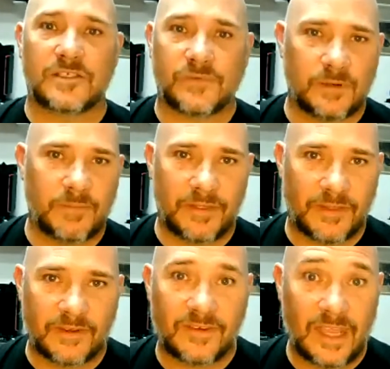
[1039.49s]
for a month
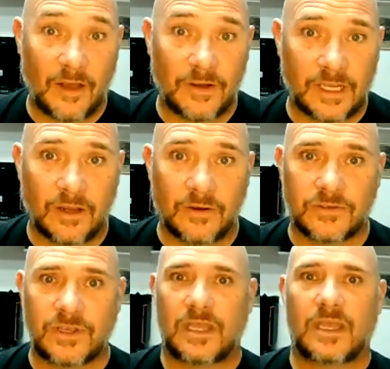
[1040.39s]
and see how it
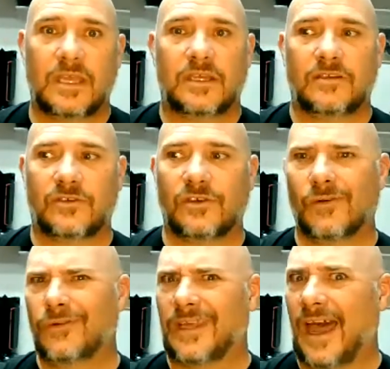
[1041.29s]
goes. So you're
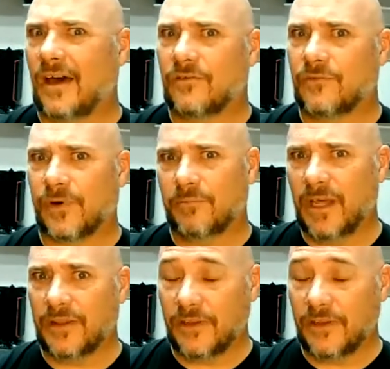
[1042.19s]
only out for a month.